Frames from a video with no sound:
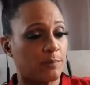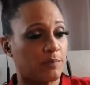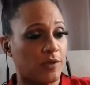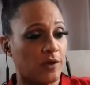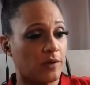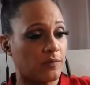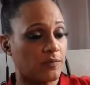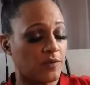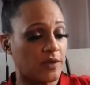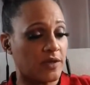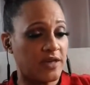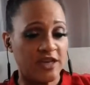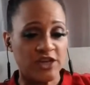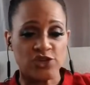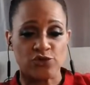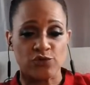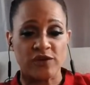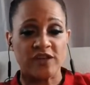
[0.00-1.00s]
the
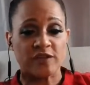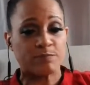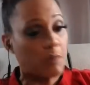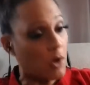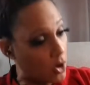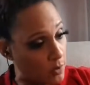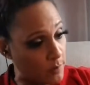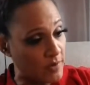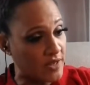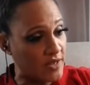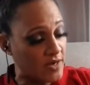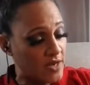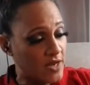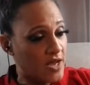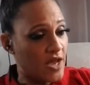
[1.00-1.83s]
injury is permanent.